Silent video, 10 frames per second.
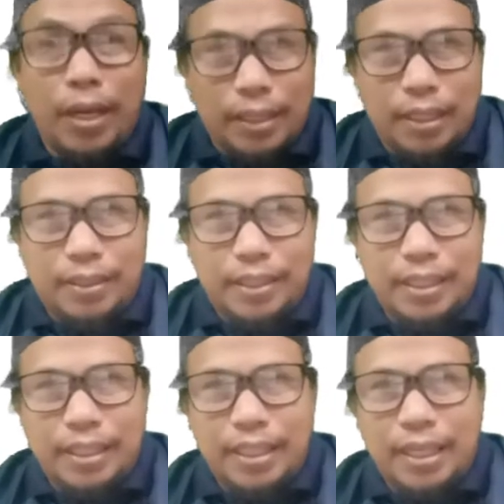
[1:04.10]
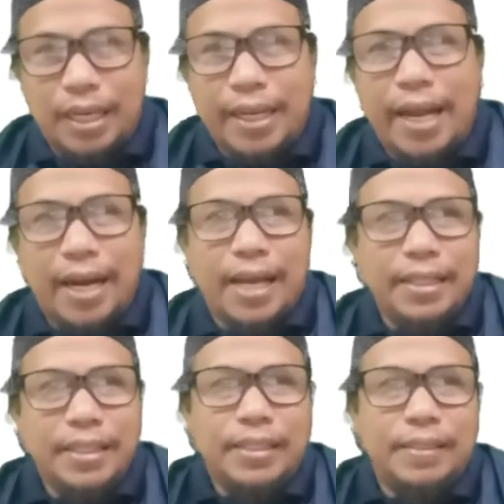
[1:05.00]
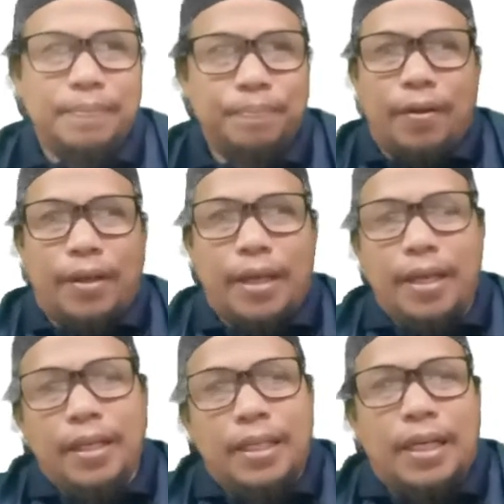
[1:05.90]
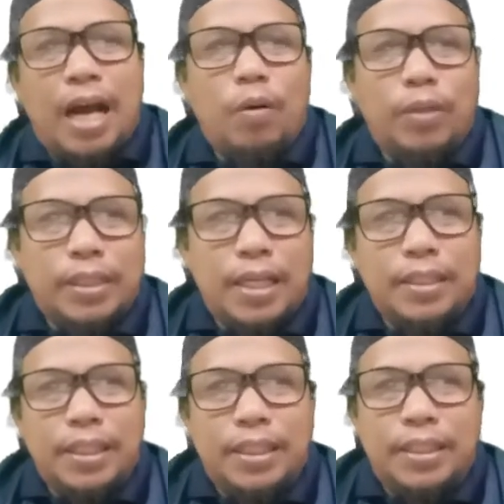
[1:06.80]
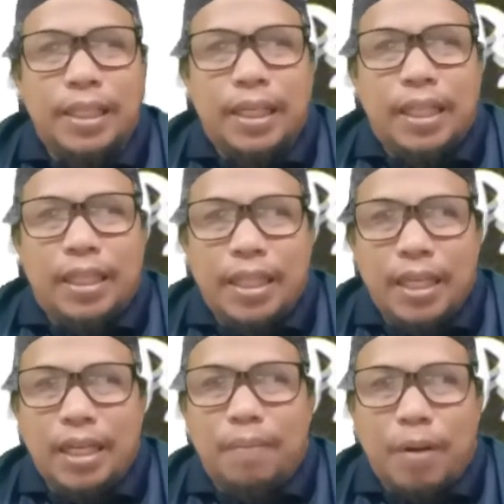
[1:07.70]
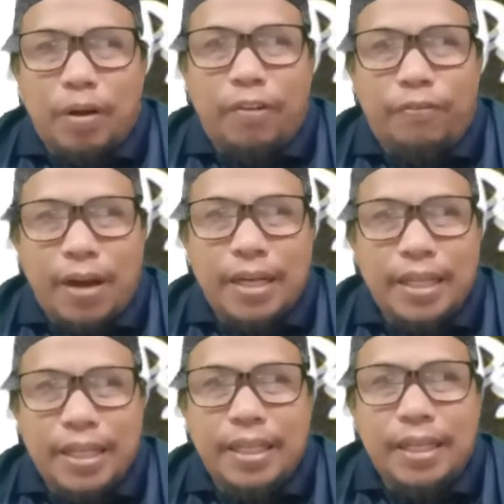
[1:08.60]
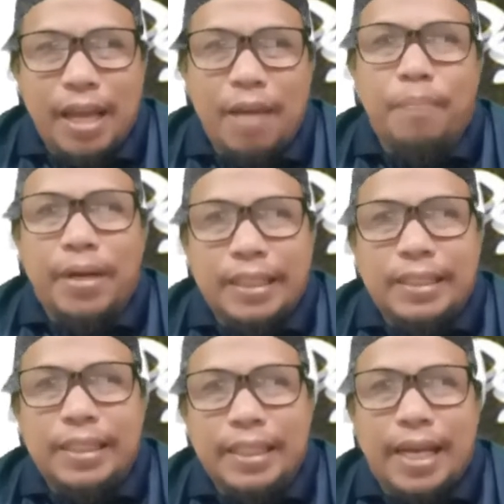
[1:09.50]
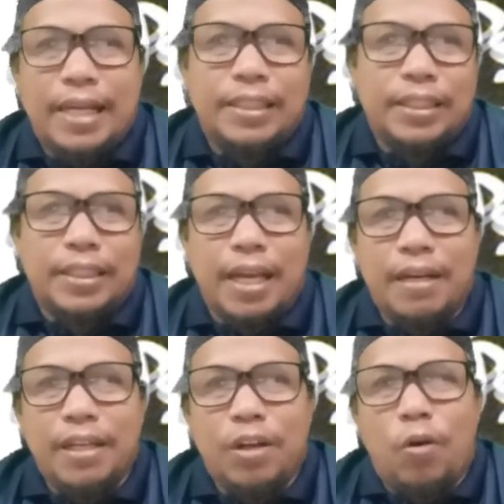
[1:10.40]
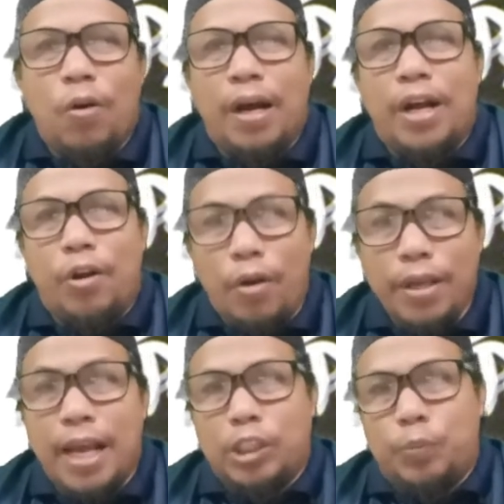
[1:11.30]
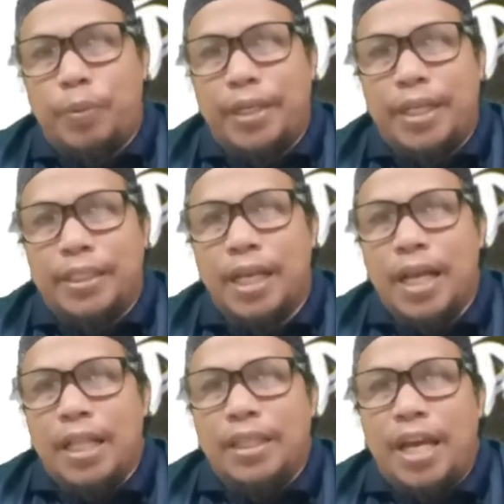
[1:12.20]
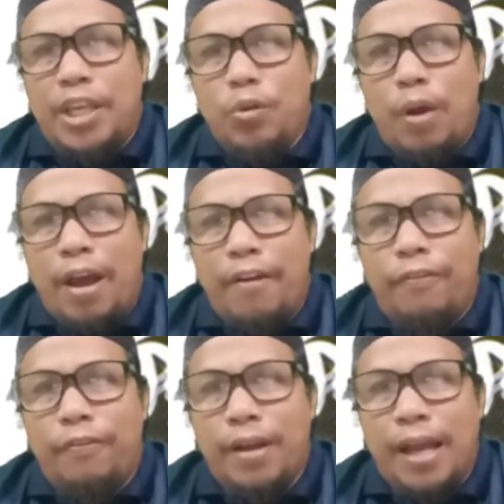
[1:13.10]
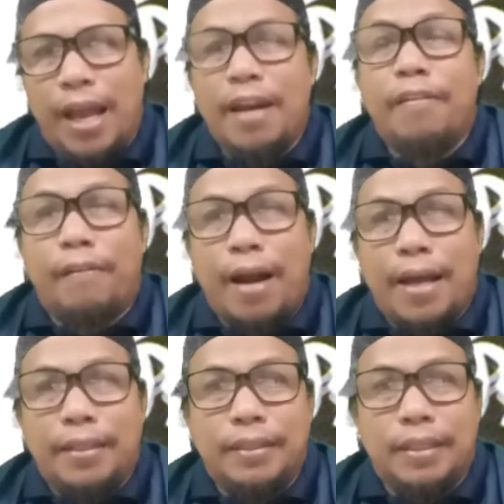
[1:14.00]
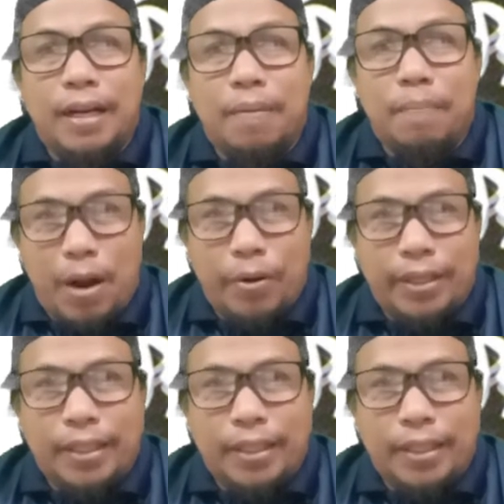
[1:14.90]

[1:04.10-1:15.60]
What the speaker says: us read the guidelines. Okay, our task is think about a funny, embarrassing, and scary or annoying experience that you have and write about it.